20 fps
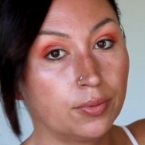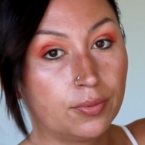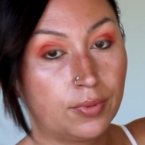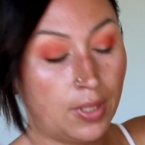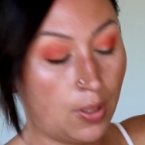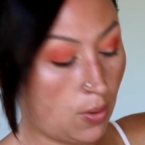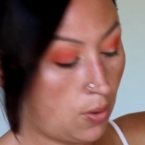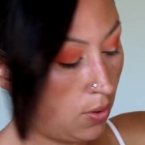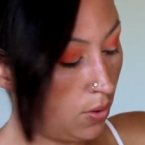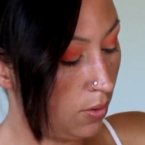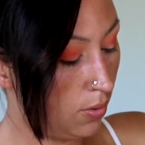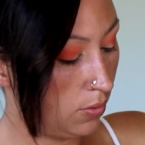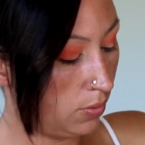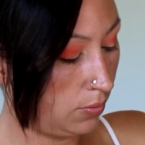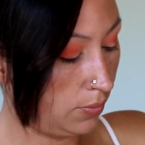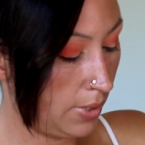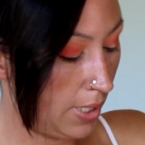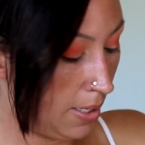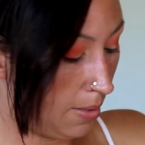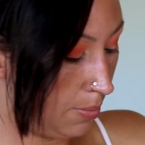
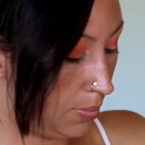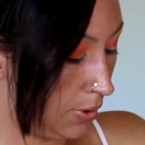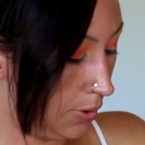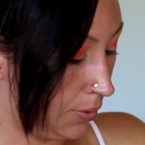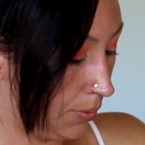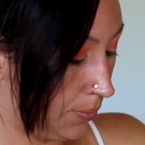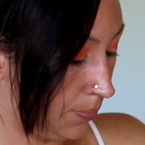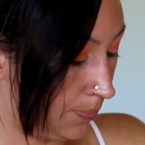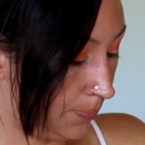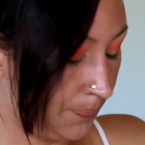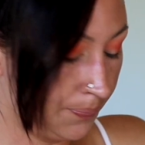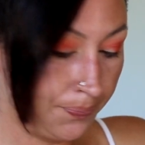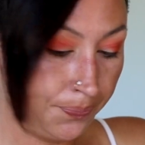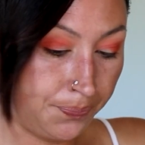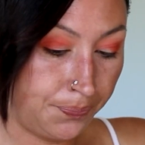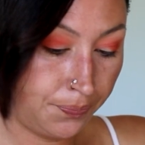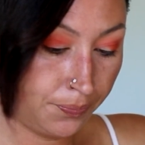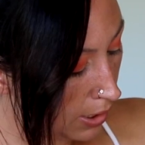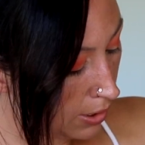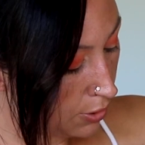That blue.
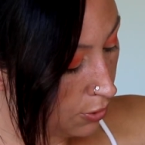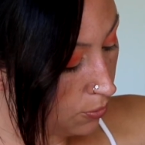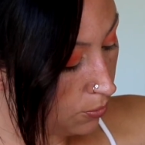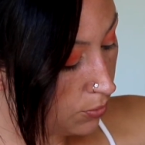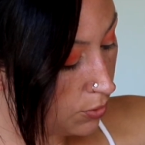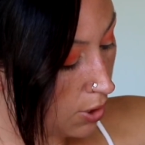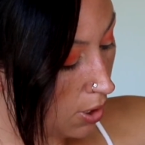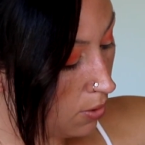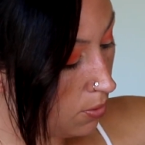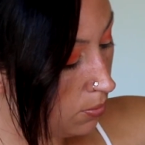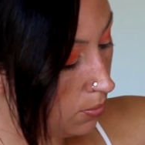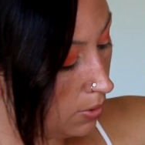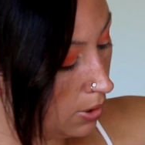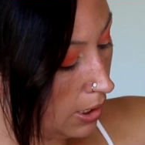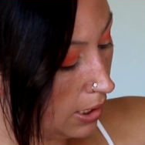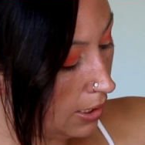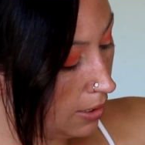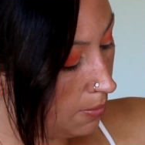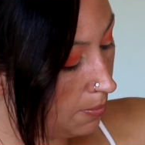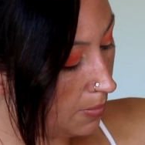And you don't
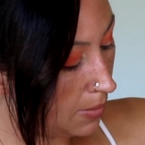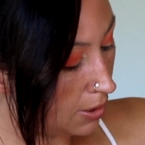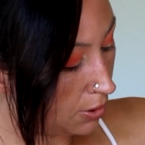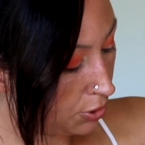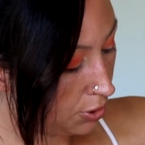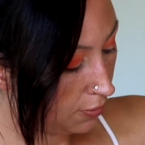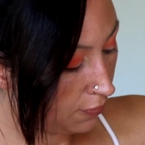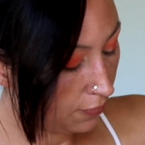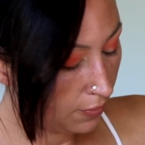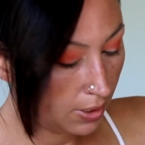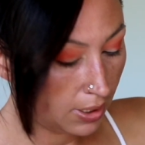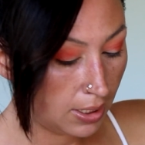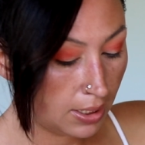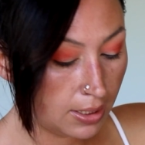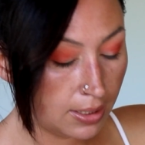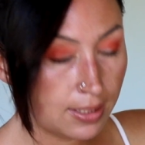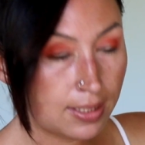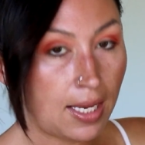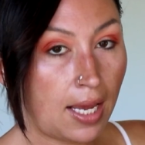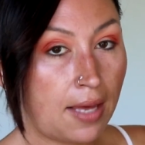need much of
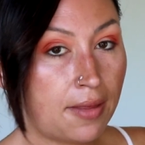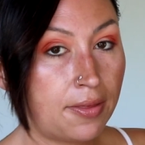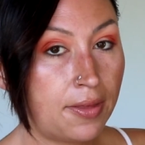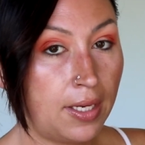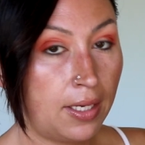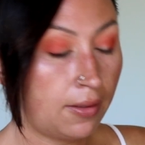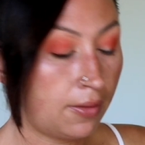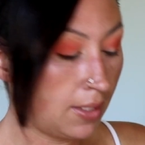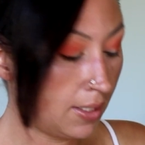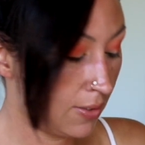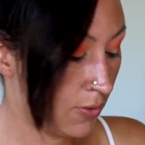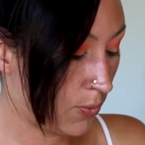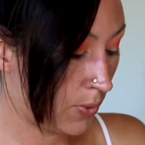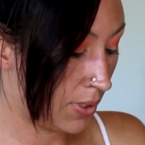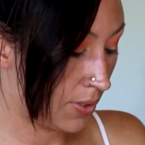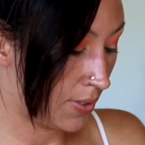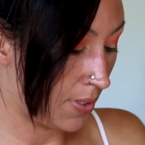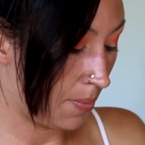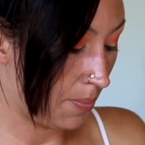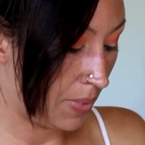these. I think that's
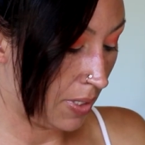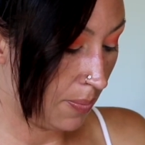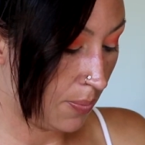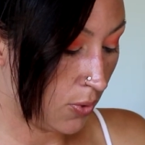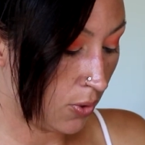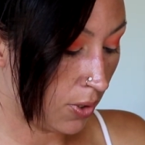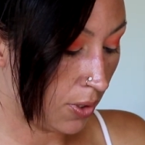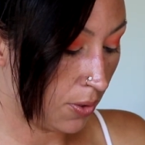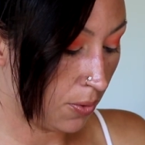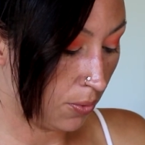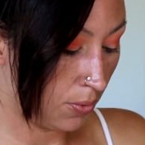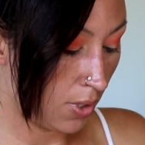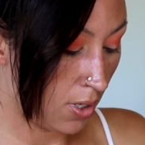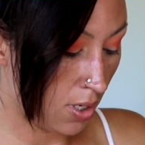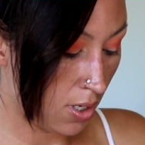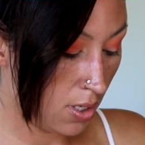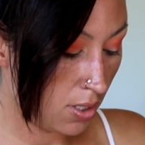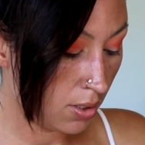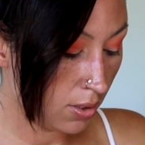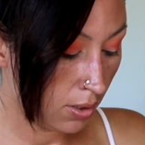where some people go
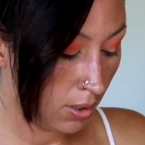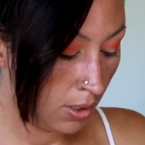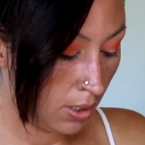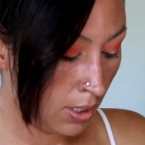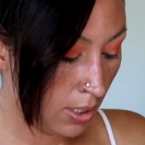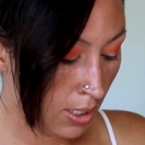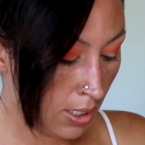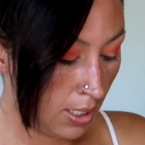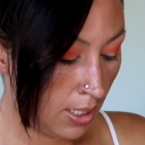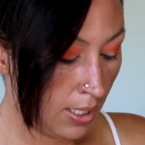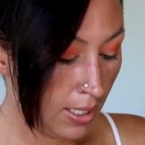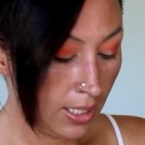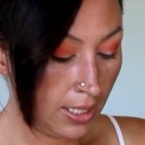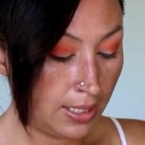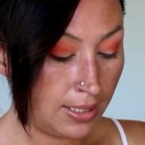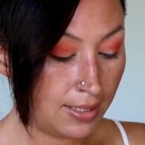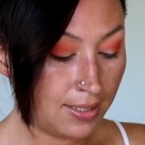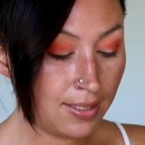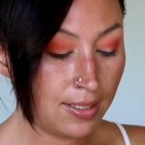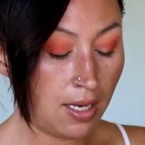wrong,
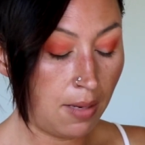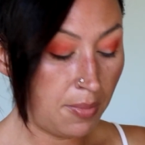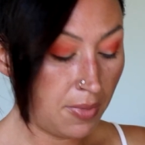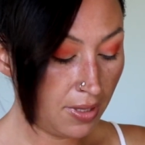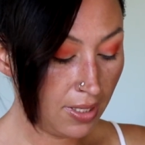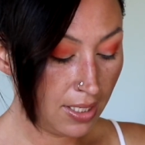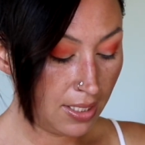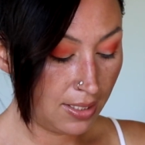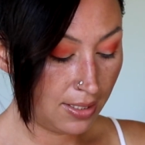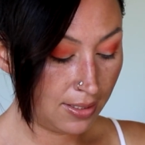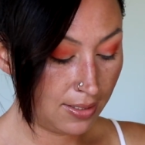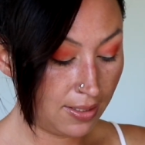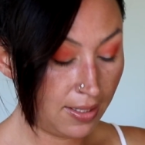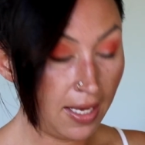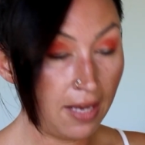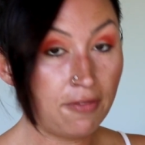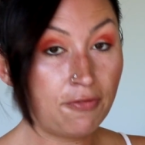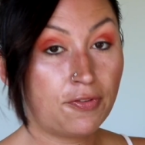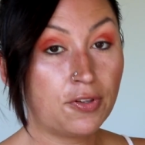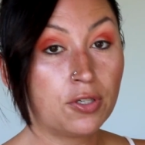is some of these,
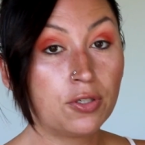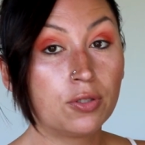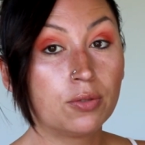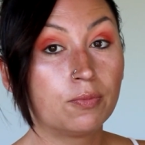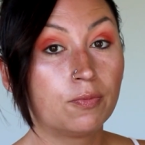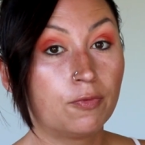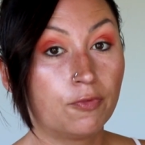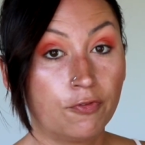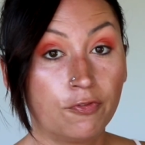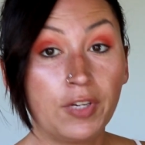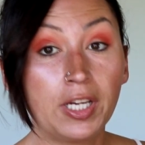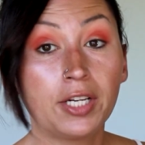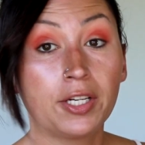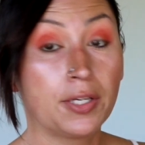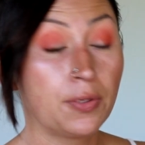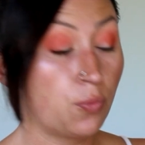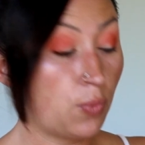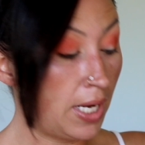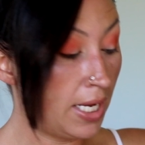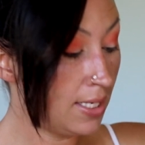they feel
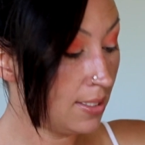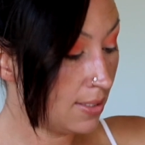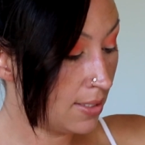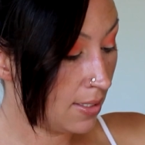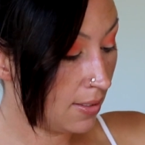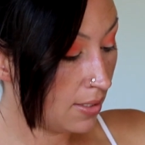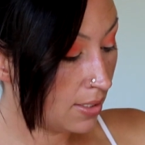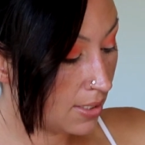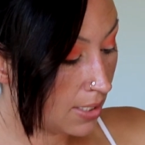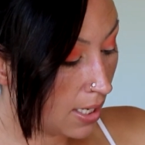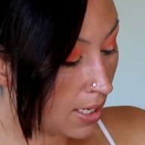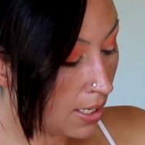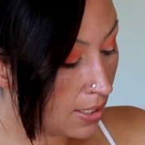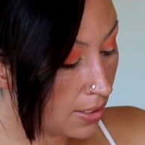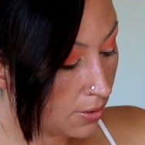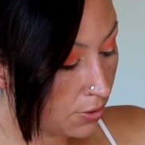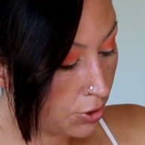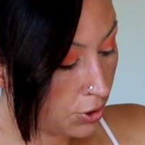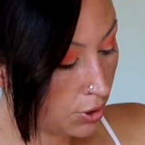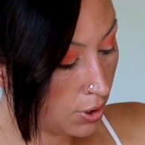very wet to the
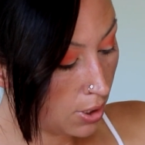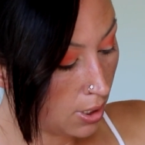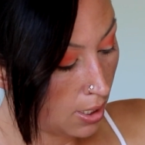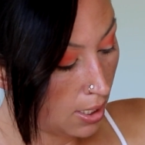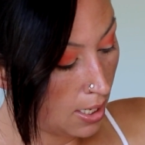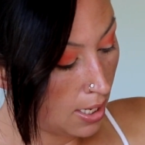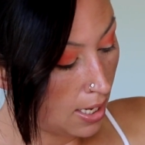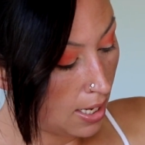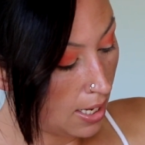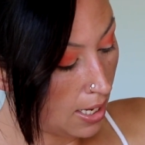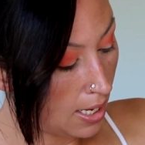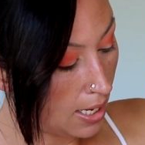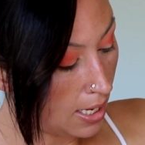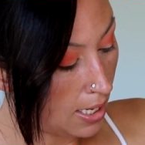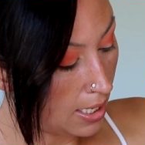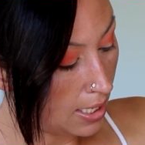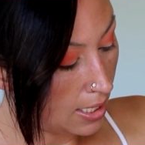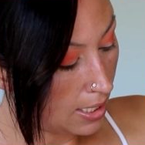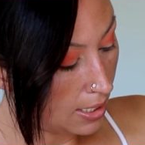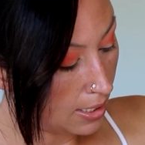touch
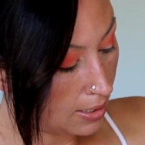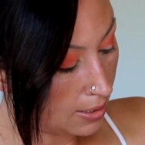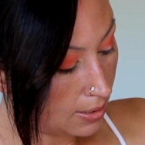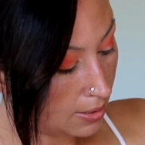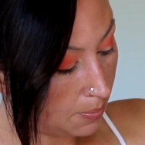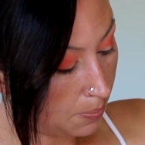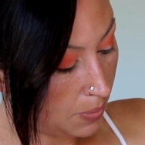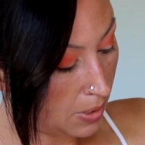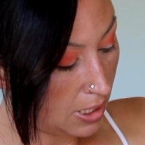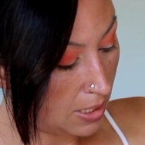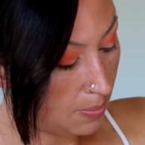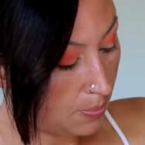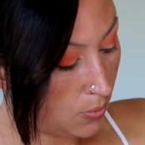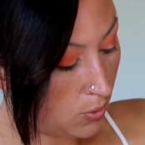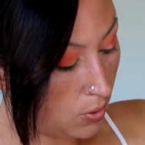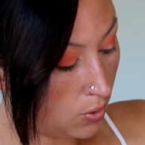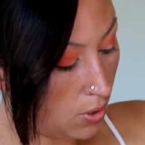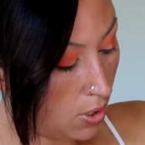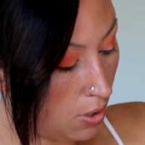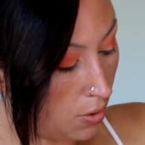and
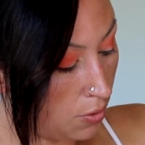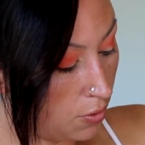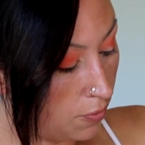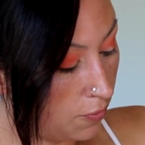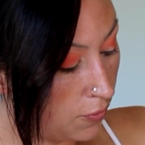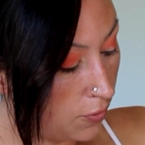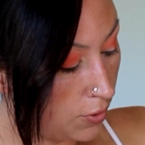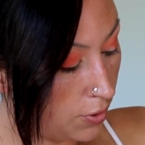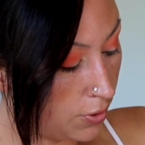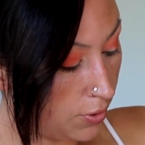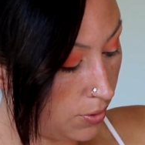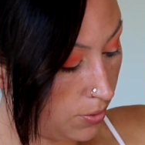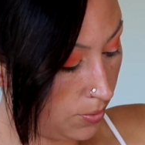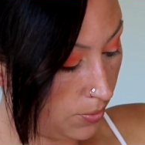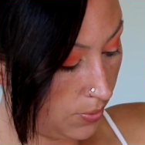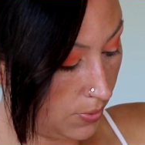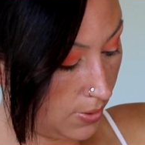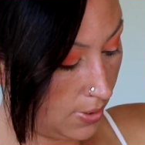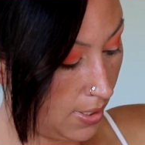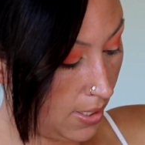people
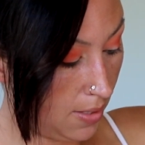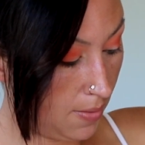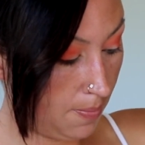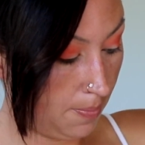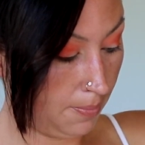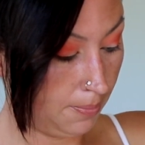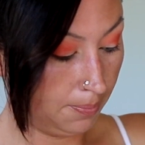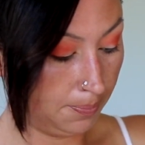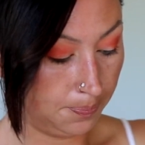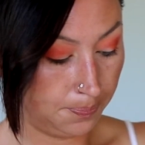overuse them.